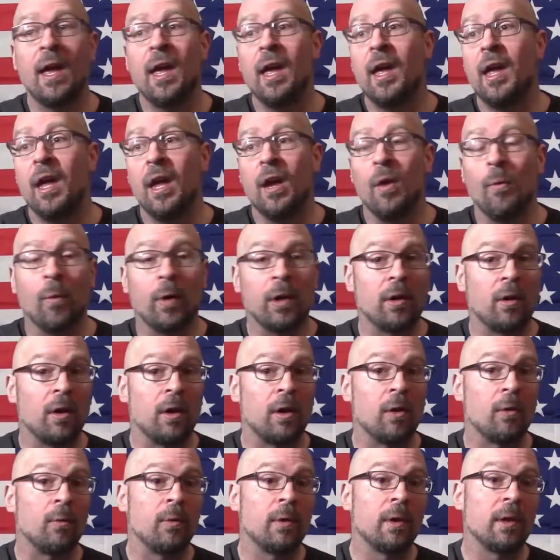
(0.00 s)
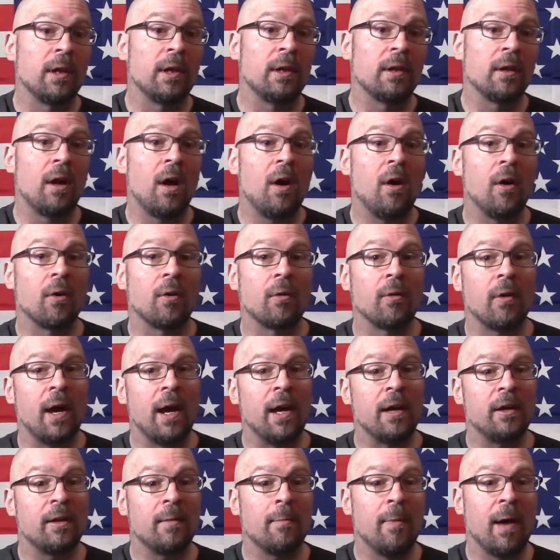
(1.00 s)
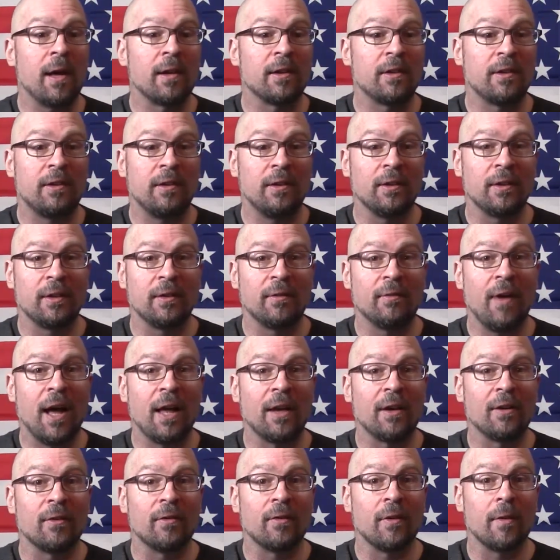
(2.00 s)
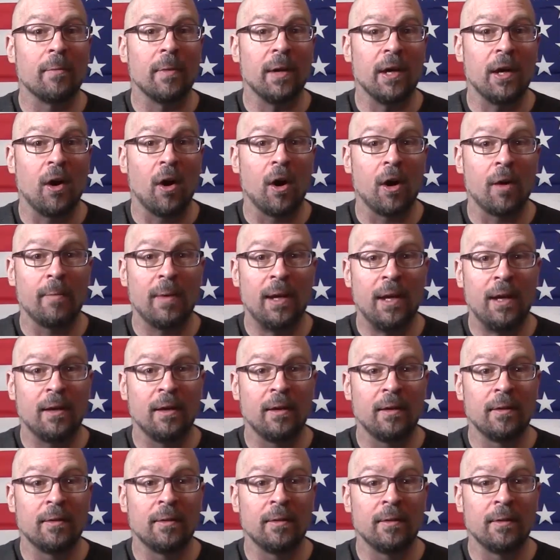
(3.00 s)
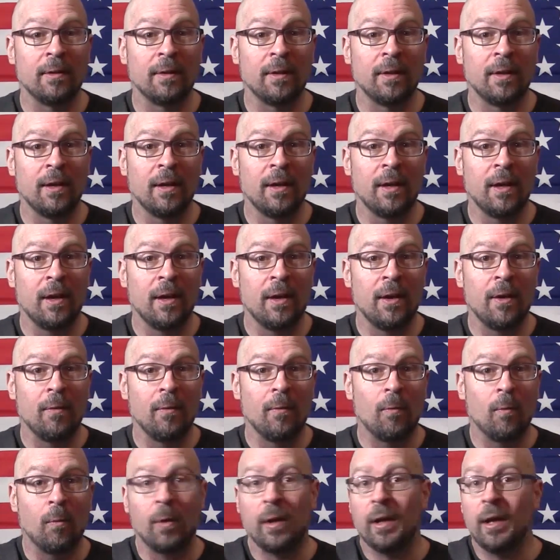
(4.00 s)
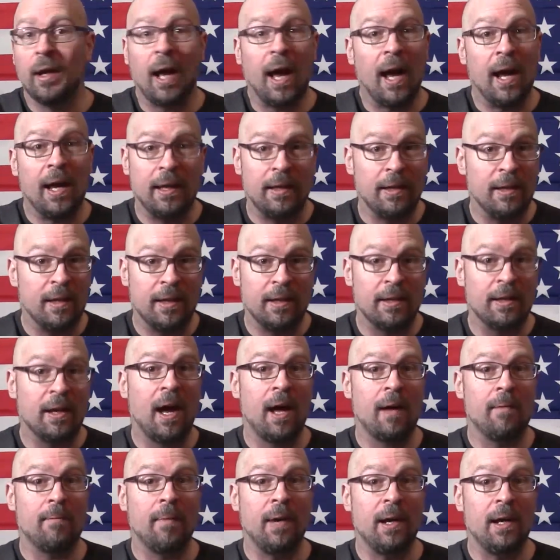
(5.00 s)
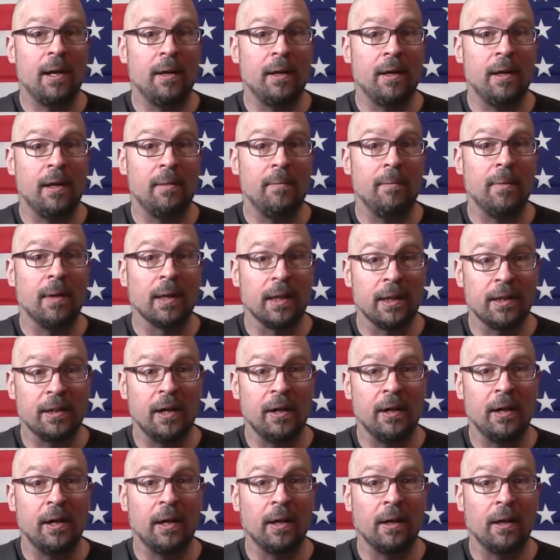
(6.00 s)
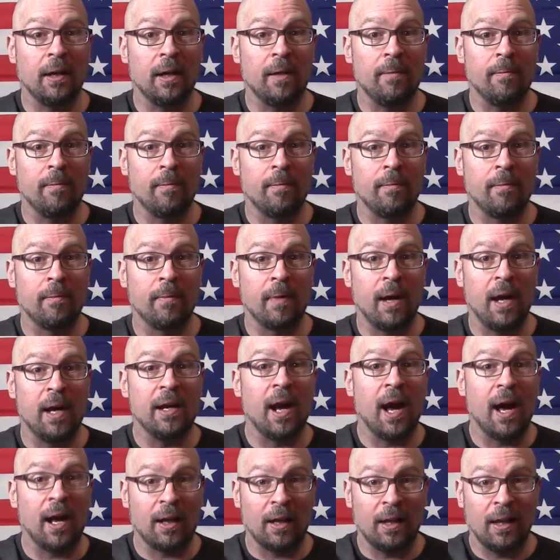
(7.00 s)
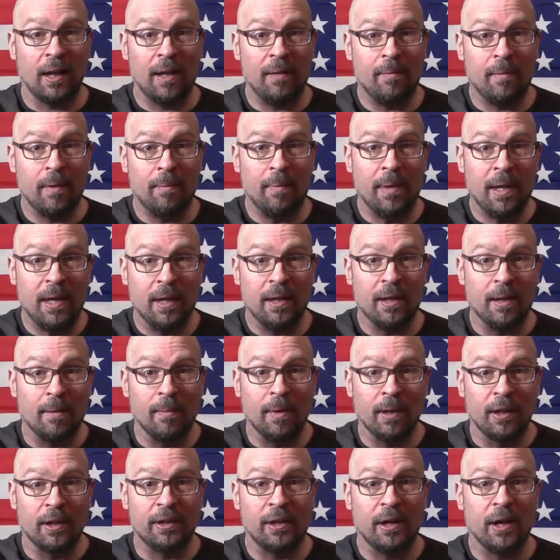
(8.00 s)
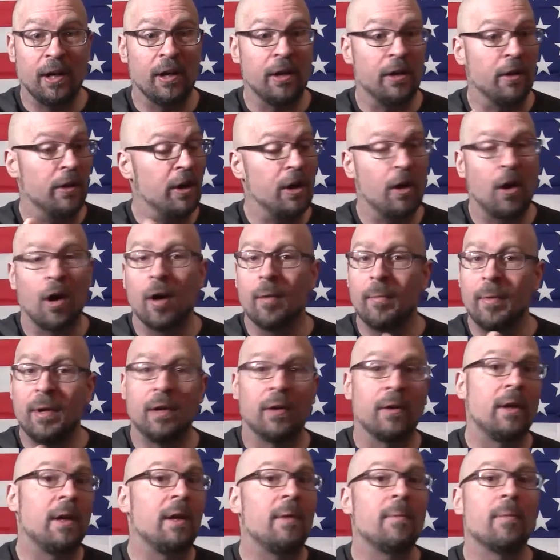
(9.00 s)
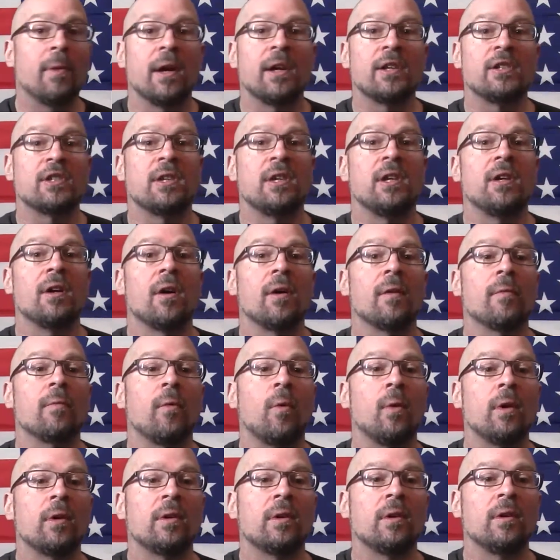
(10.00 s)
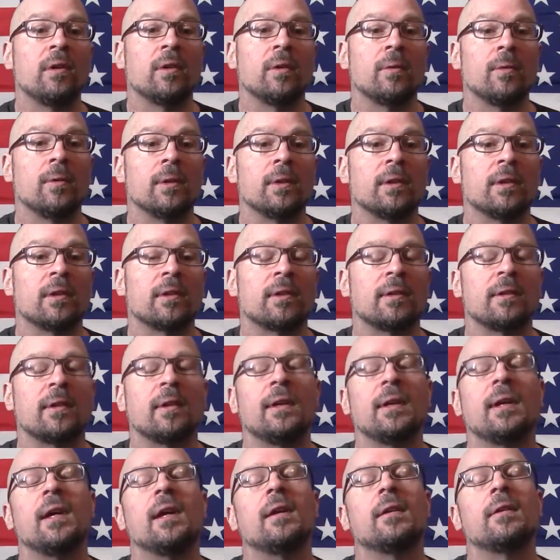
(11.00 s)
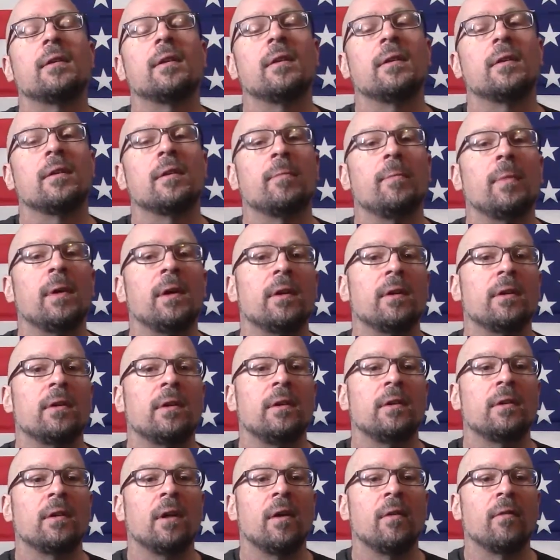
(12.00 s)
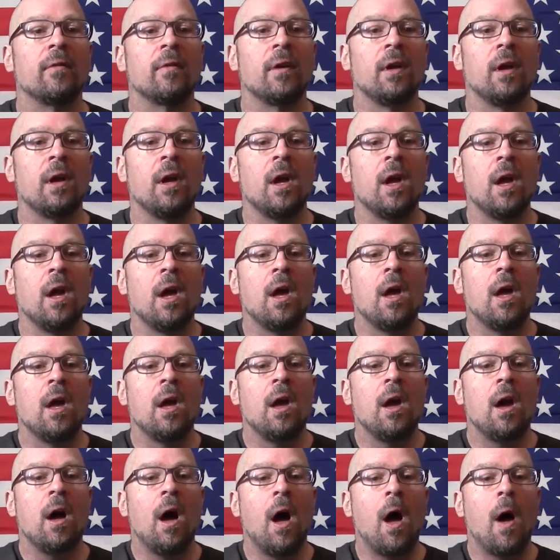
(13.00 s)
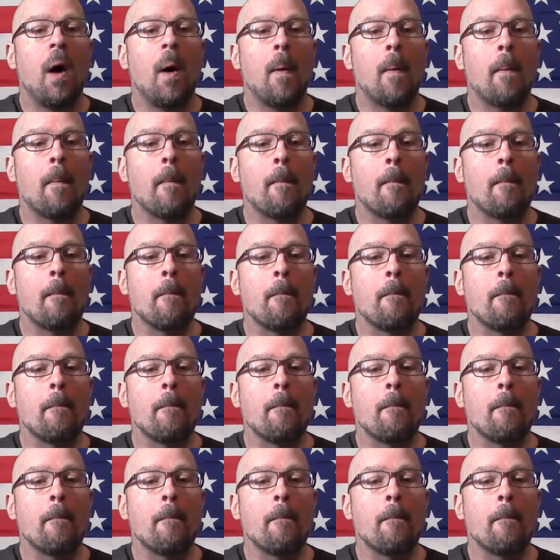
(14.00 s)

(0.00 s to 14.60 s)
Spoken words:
and went on a really long rant about stealing valor from the Army when I had not made any military claim. I had not claimed to be in the military or the Army or any branch of the armed forces. It was, again, conspiracy stuff. The